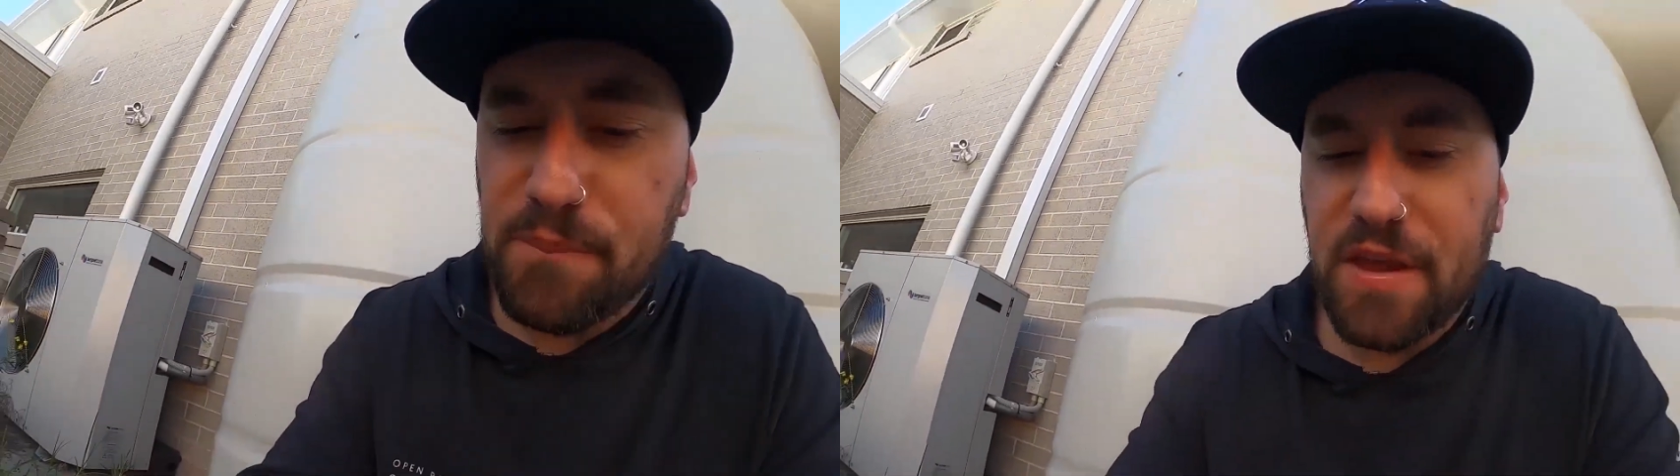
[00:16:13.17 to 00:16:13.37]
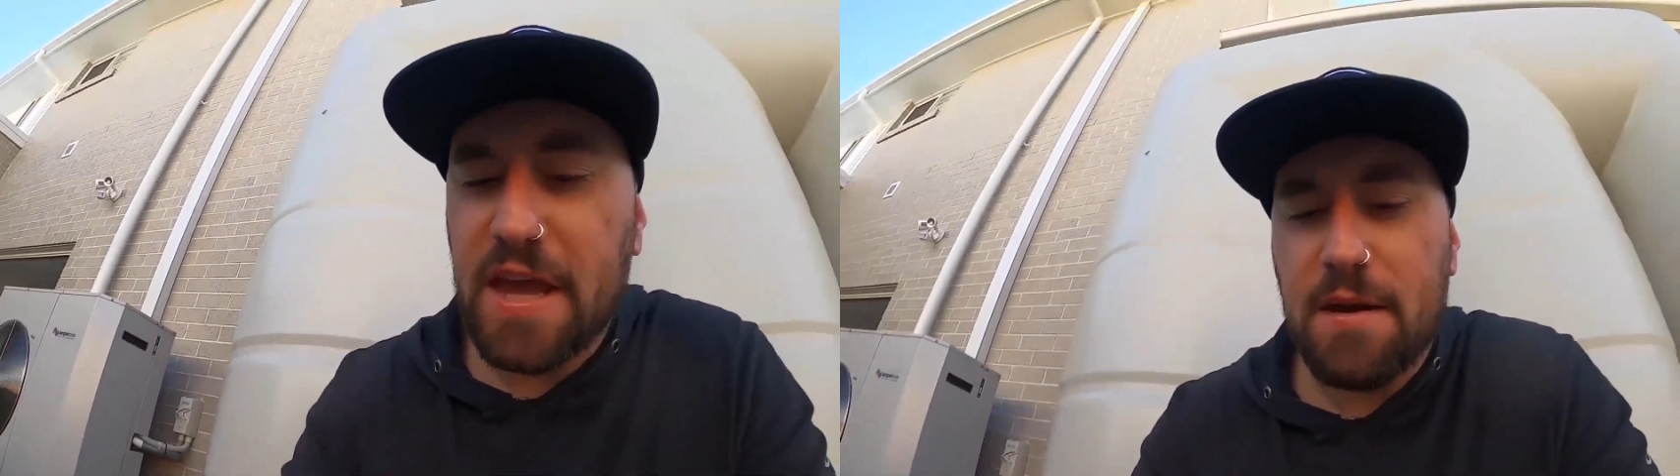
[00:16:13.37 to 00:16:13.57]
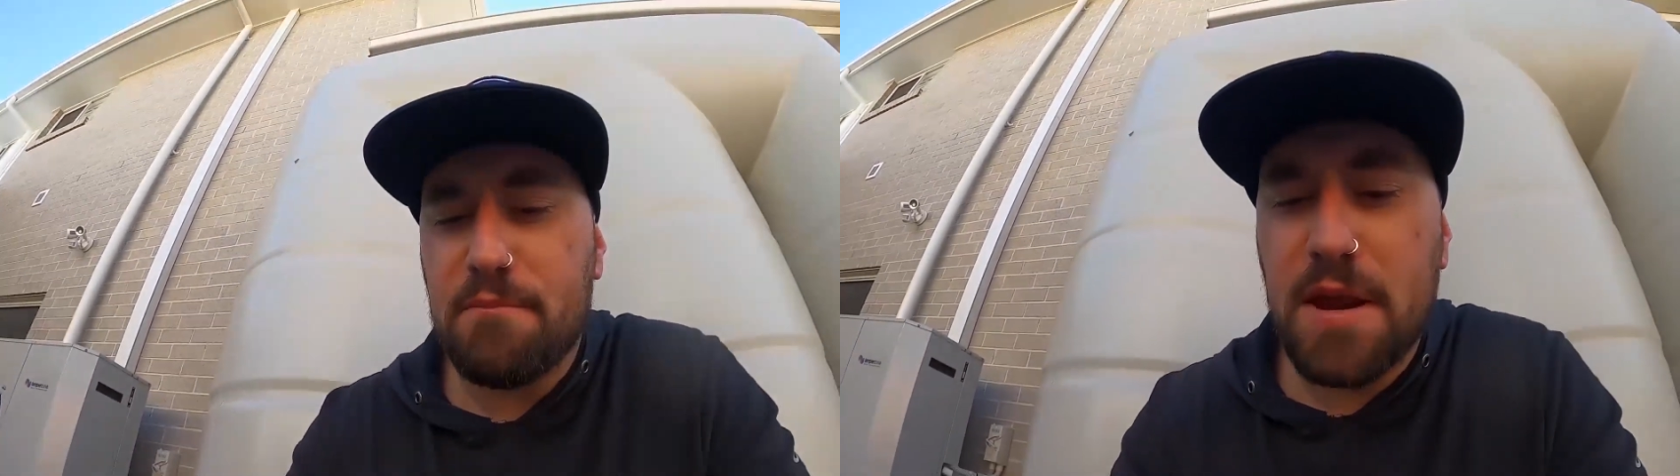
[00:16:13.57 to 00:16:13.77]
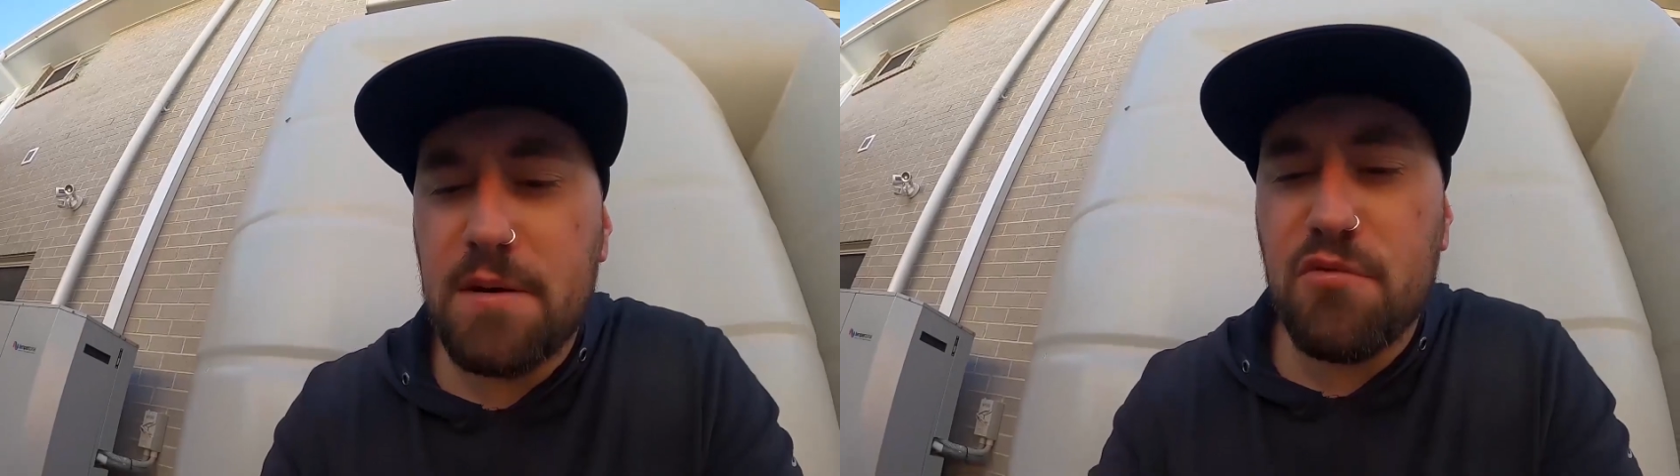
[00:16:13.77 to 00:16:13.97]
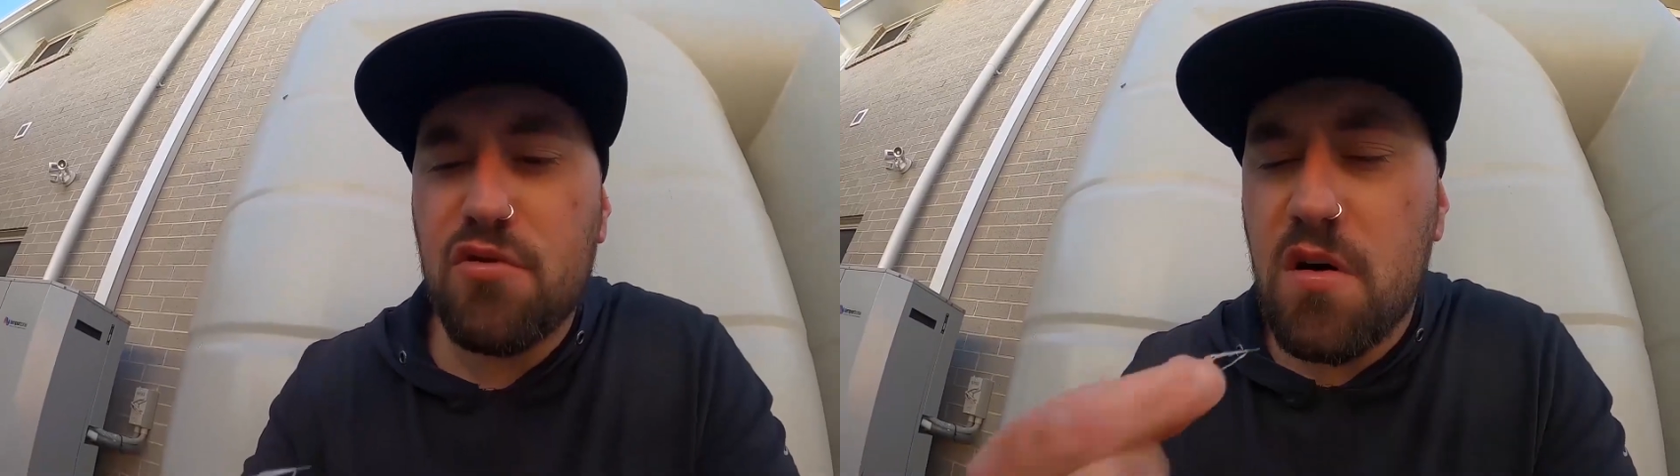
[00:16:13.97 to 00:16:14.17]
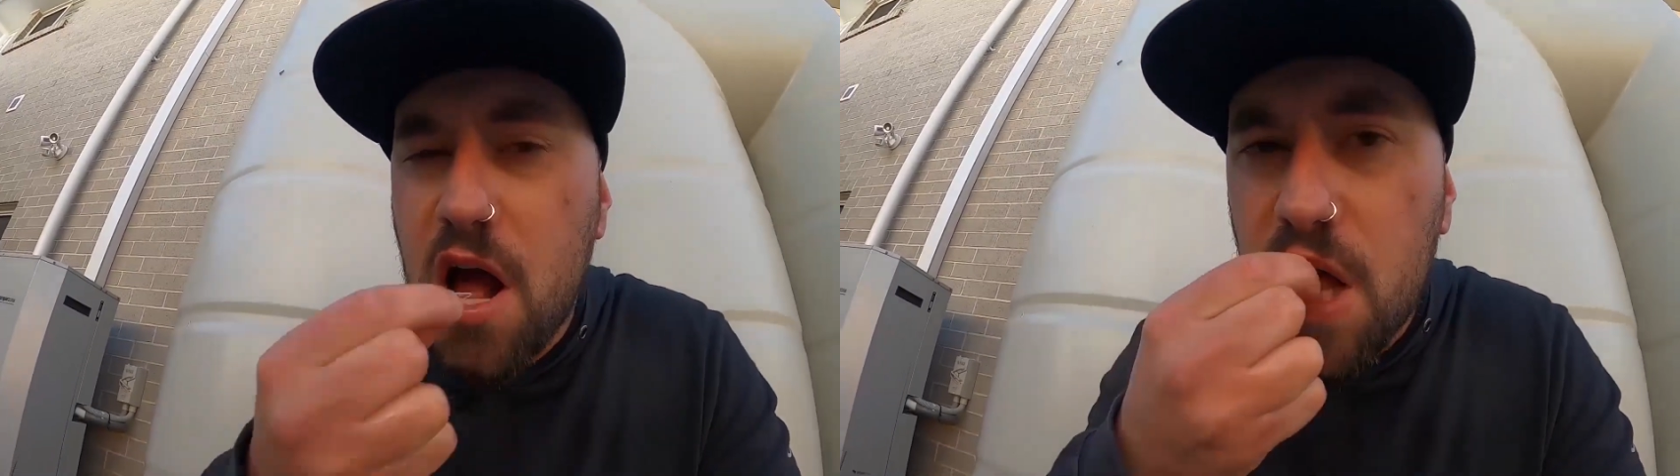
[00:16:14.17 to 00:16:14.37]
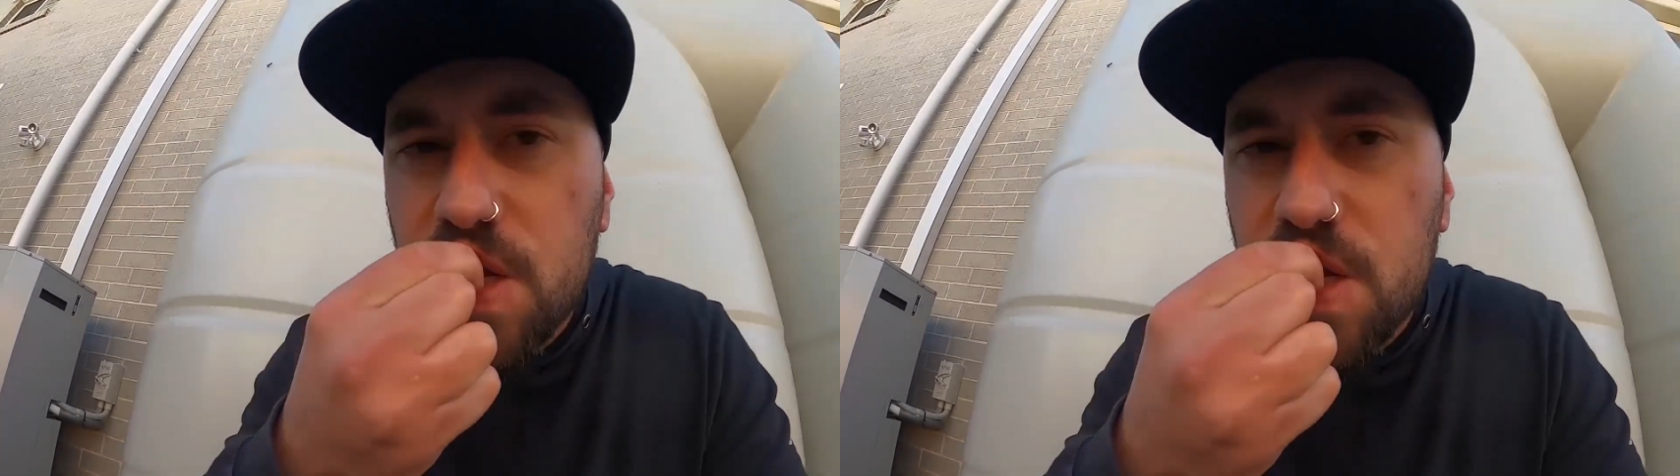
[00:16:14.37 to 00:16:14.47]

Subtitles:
You get minimal,